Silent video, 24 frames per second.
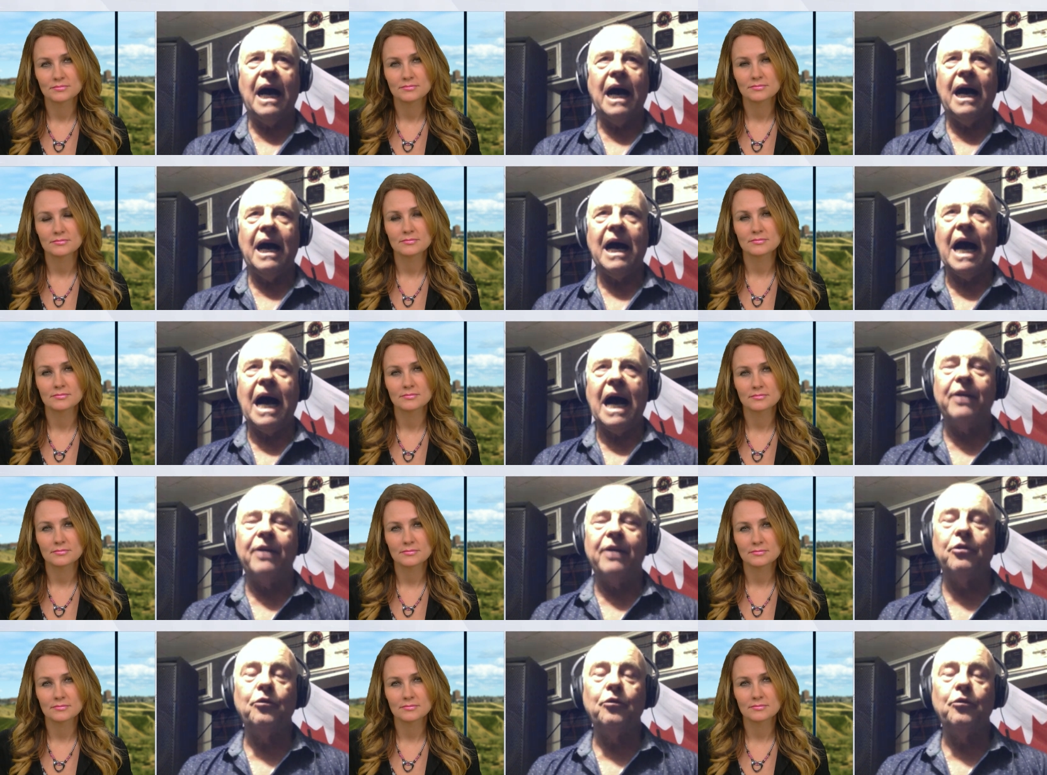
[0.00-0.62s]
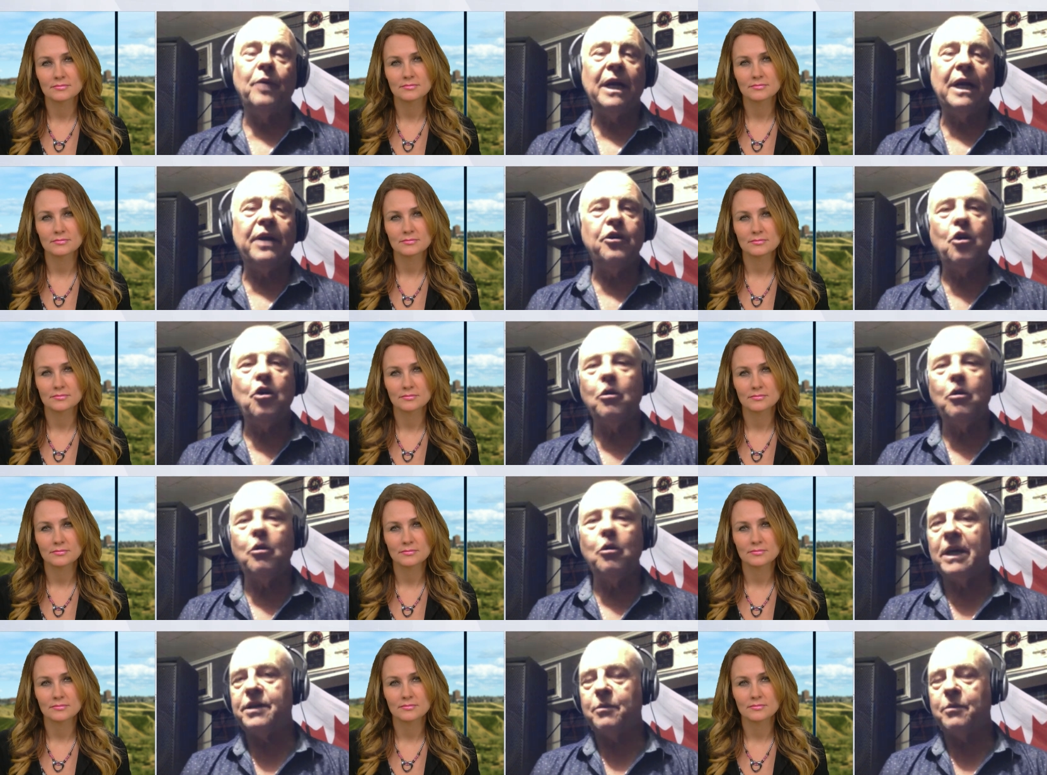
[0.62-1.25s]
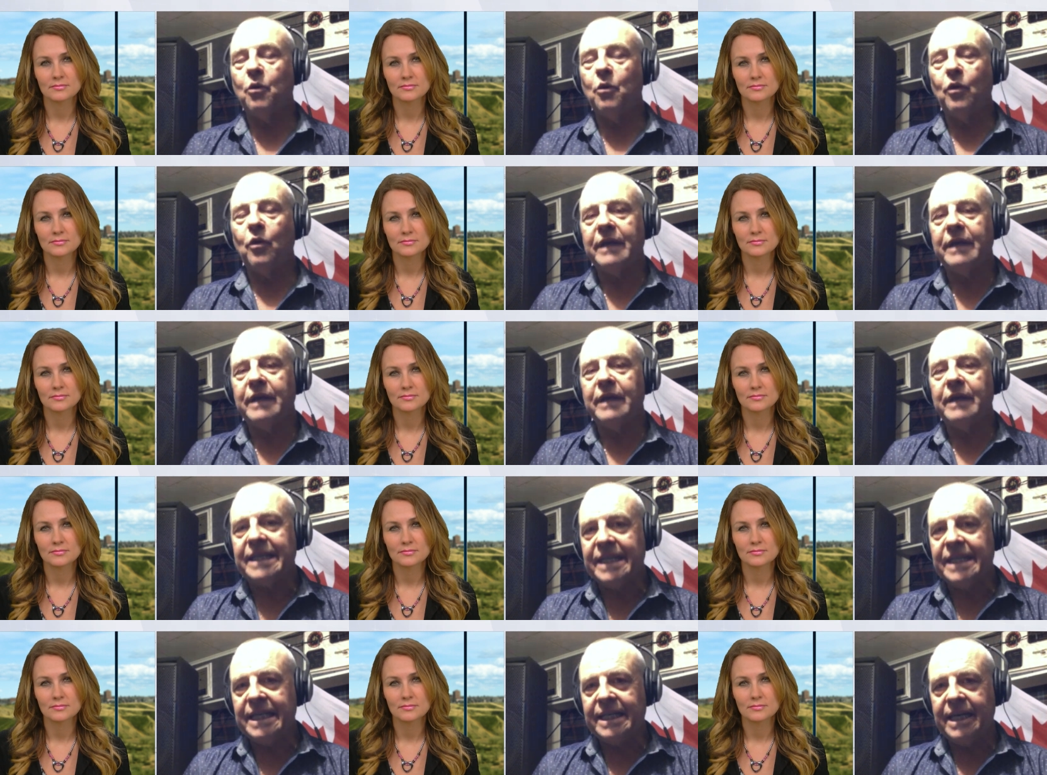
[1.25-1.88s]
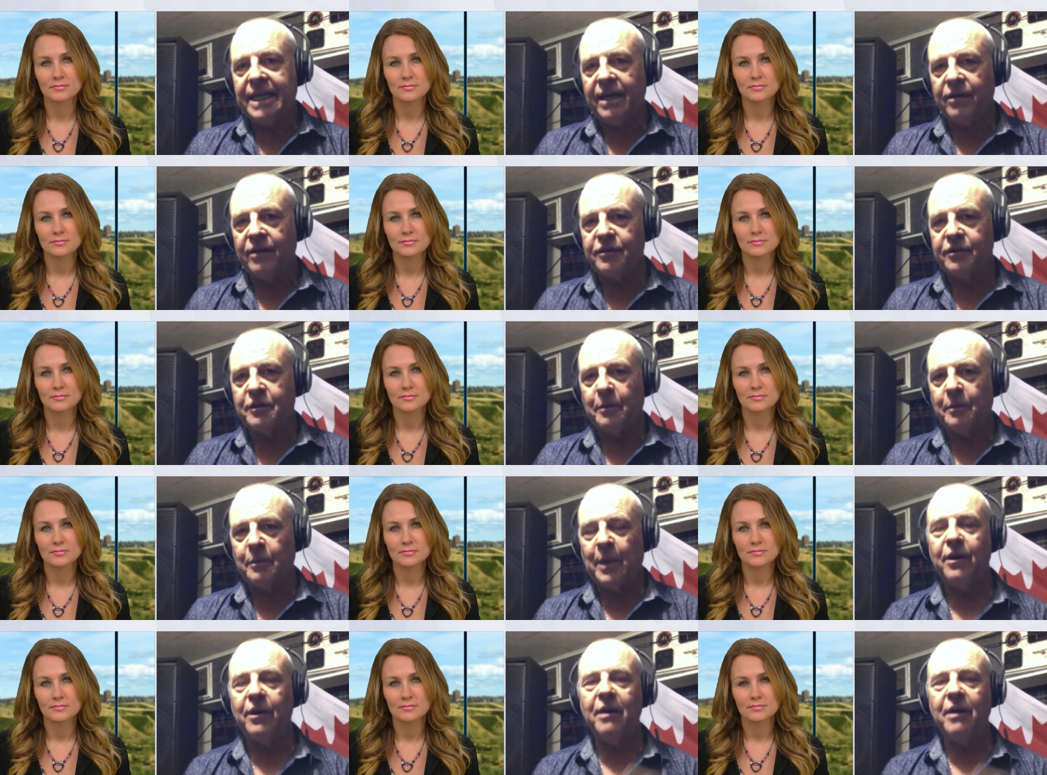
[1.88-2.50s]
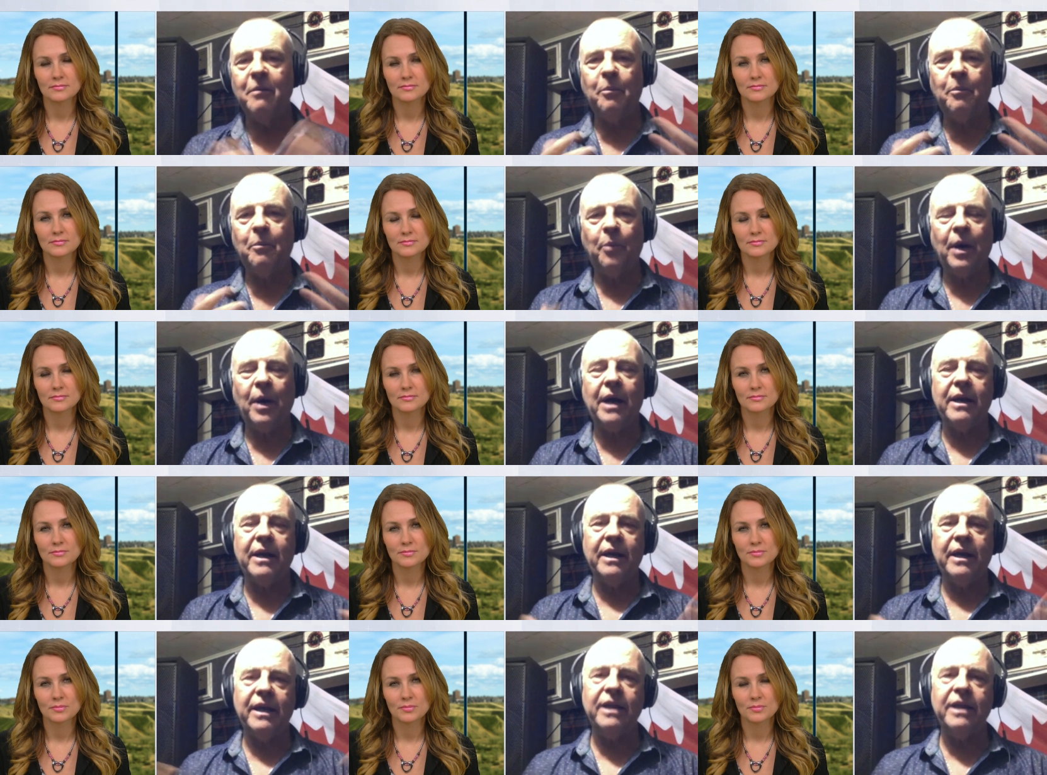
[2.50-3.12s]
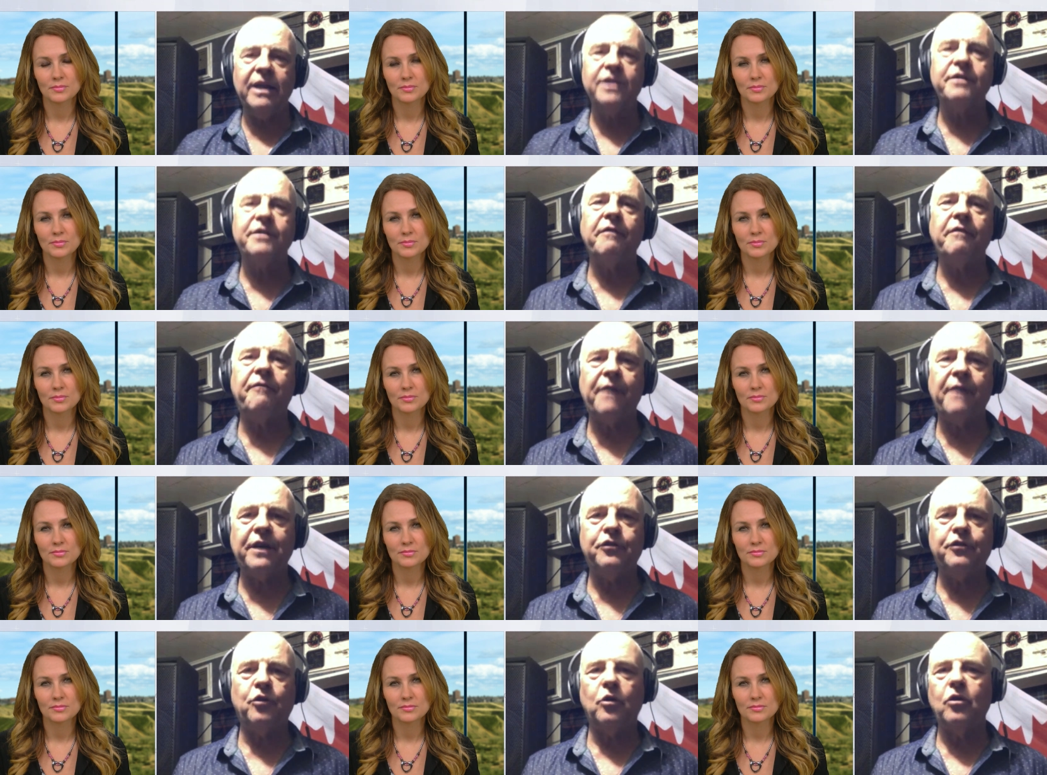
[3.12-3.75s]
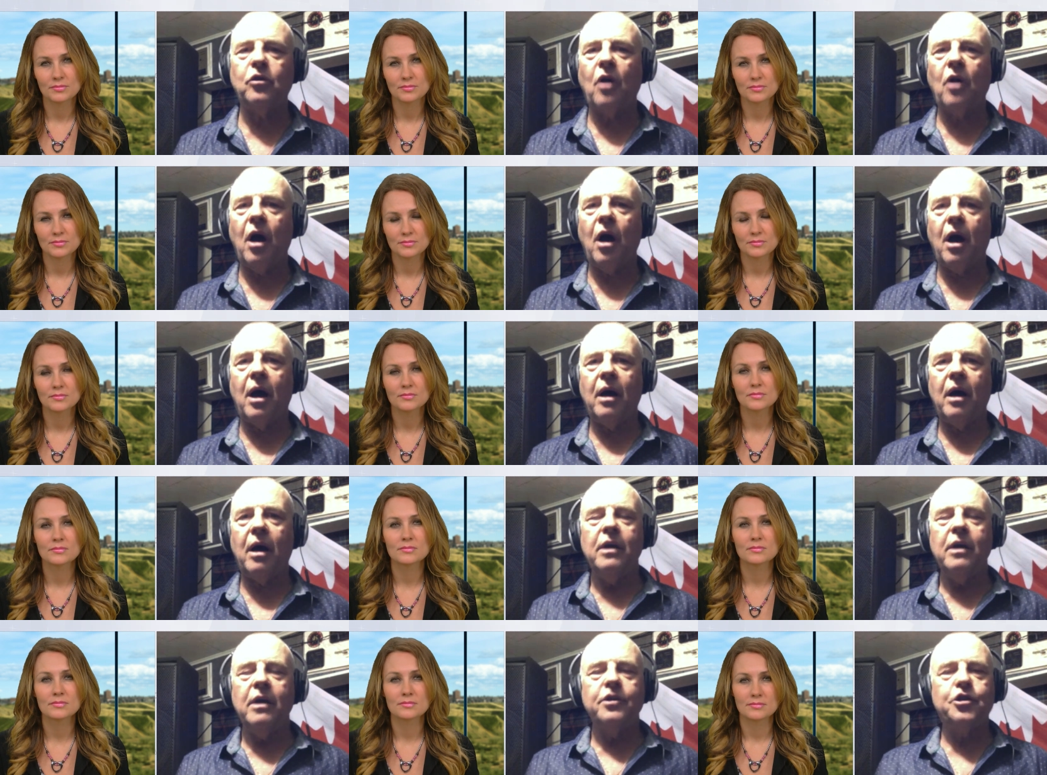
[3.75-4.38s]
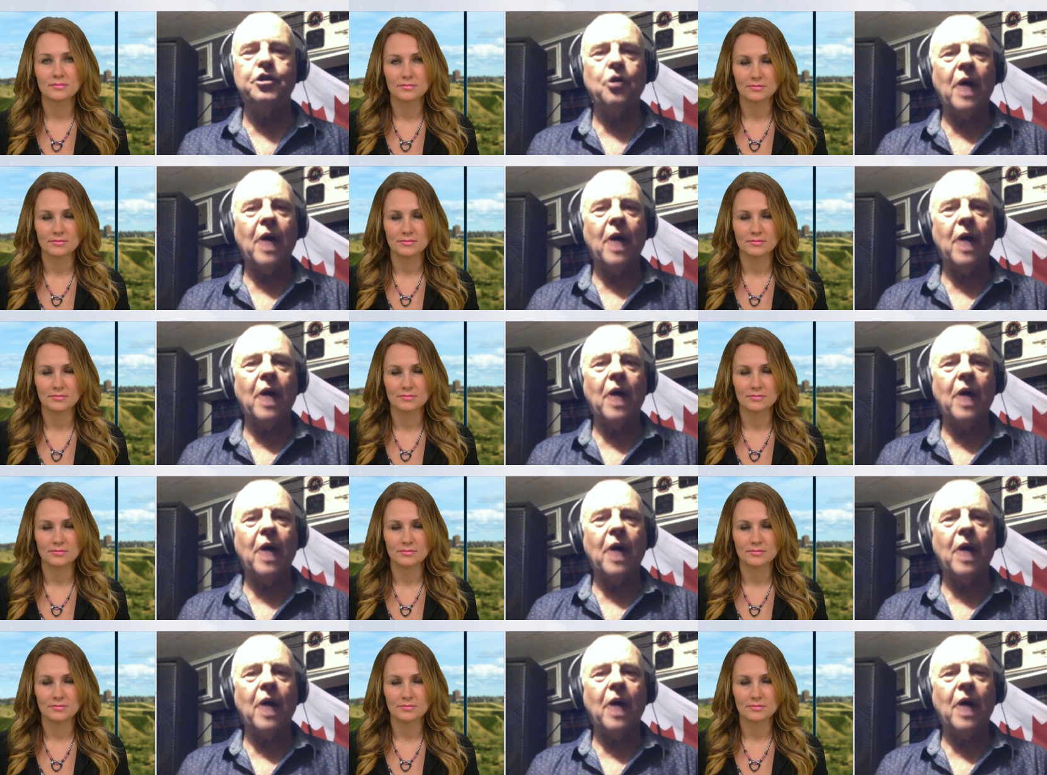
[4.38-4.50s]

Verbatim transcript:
Speaker 1: I don't really know much more of the details about it, but it is a federal law.